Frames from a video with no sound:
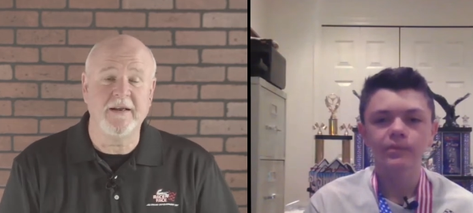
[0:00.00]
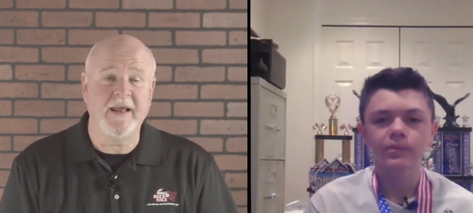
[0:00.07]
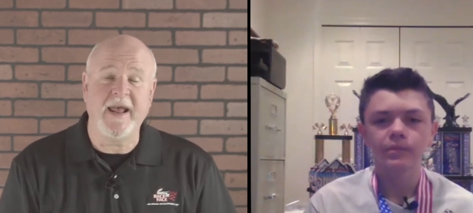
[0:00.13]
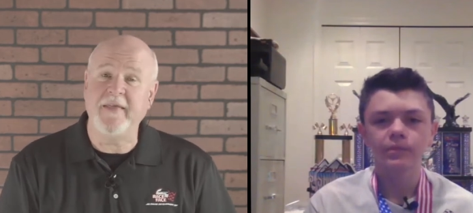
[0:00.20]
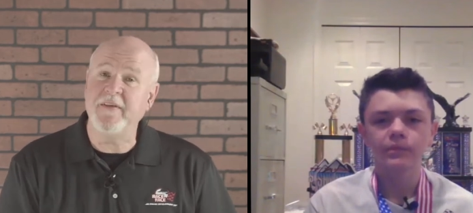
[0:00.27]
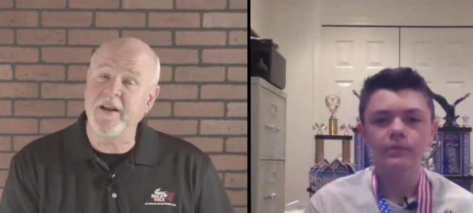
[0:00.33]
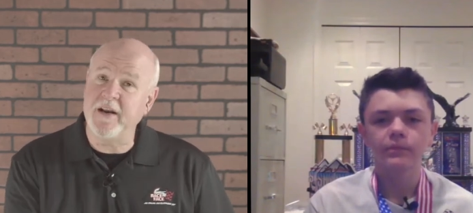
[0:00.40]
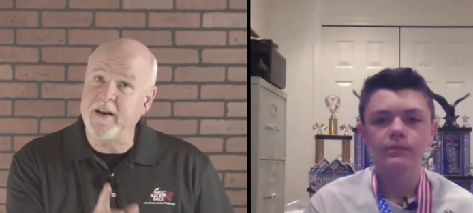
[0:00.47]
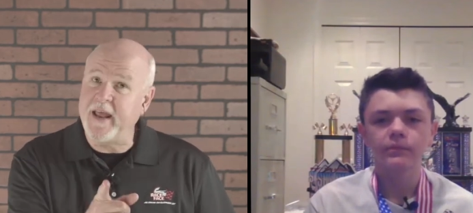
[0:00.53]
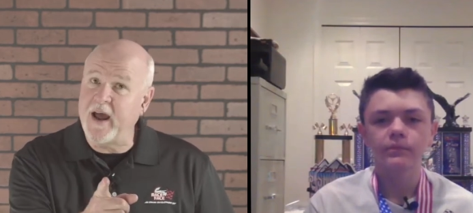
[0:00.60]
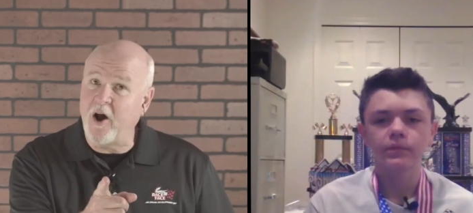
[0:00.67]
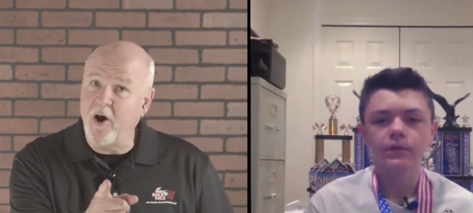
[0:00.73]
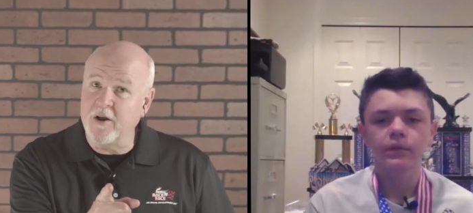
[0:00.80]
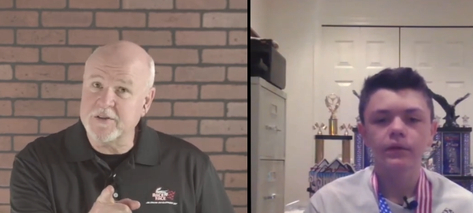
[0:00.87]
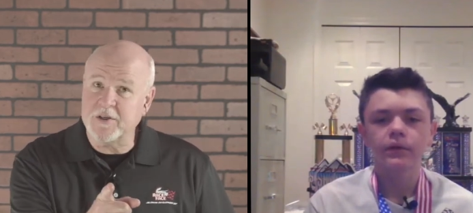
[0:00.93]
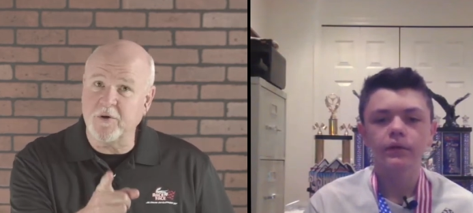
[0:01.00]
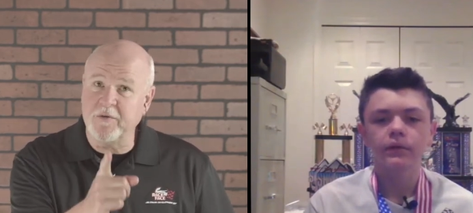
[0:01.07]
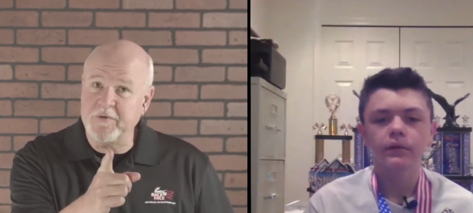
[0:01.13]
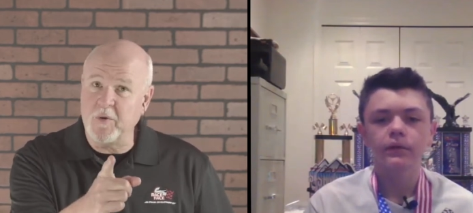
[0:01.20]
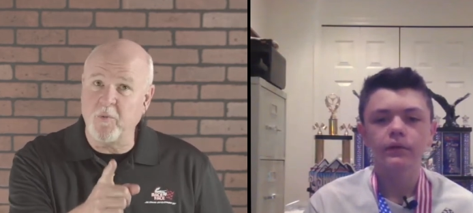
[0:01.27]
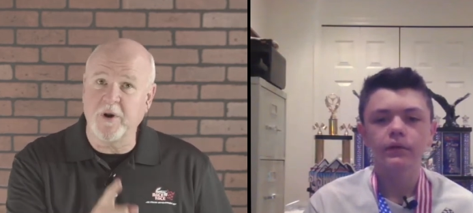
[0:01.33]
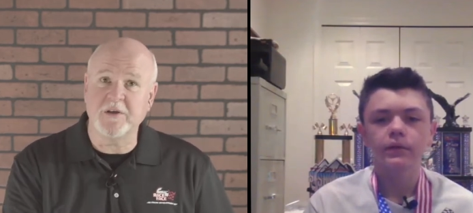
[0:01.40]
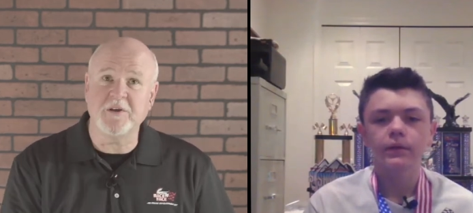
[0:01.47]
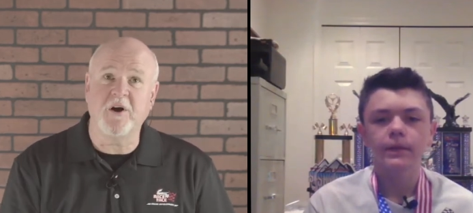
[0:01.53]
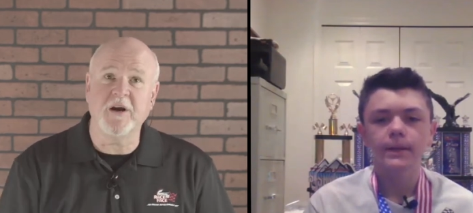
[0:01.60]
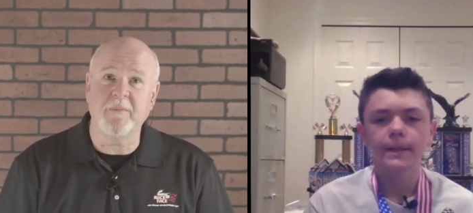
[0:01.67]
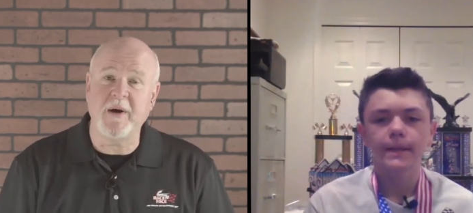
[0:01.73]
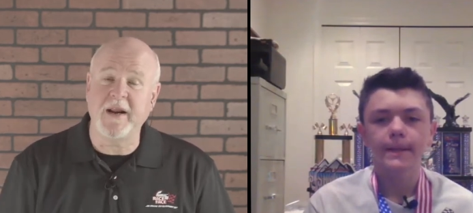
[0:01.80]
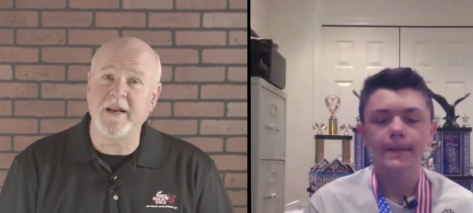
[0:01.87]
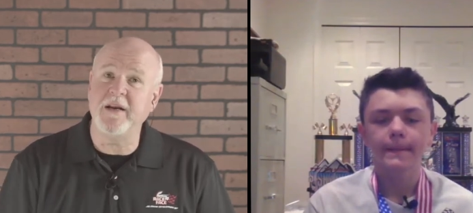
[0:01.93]
Speaker 1: And then eh, also if you want to talk
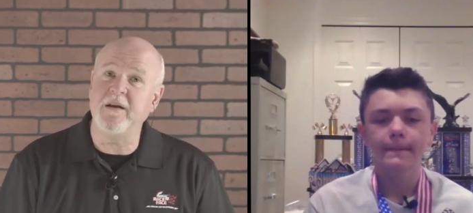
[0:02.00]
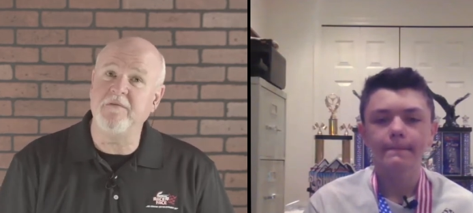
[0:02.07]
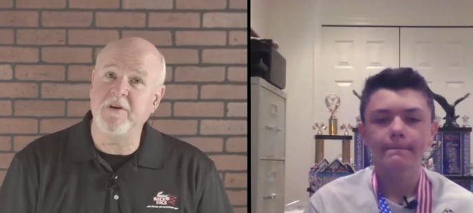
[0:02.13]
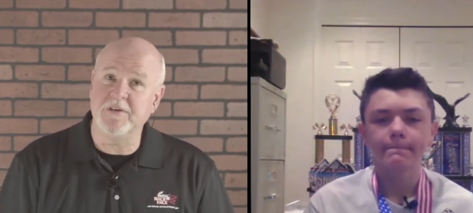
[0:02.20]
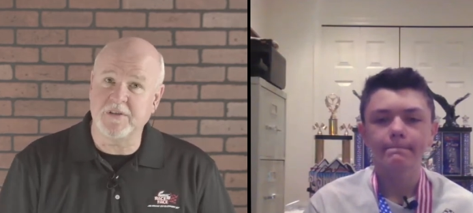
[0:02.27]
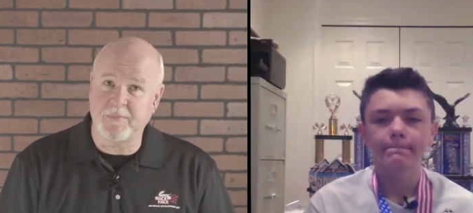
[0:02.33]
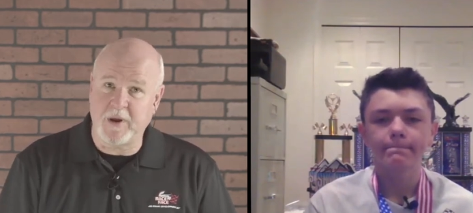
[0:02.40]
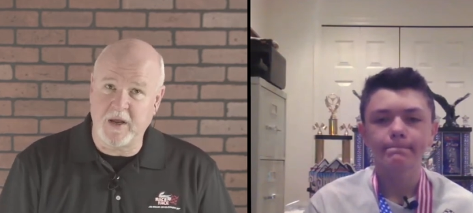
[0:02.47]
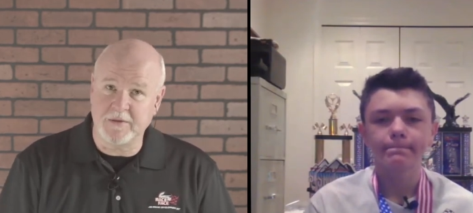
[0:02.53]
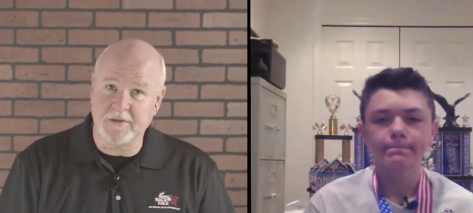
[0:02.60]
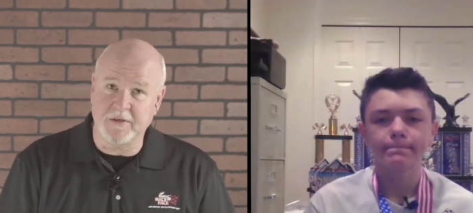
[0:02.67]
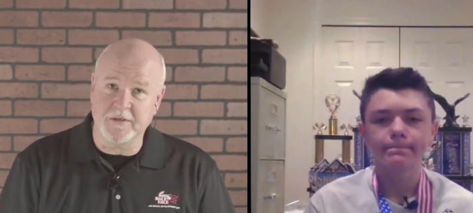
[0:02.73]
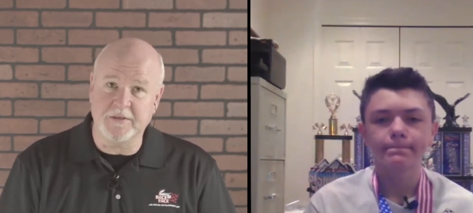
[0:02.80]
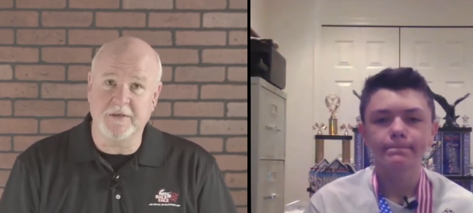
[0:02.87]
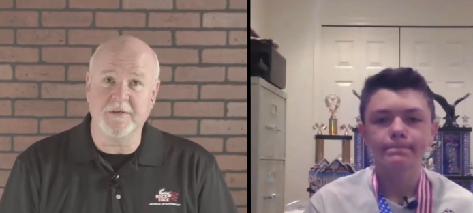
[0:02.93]
about any of your sponsors.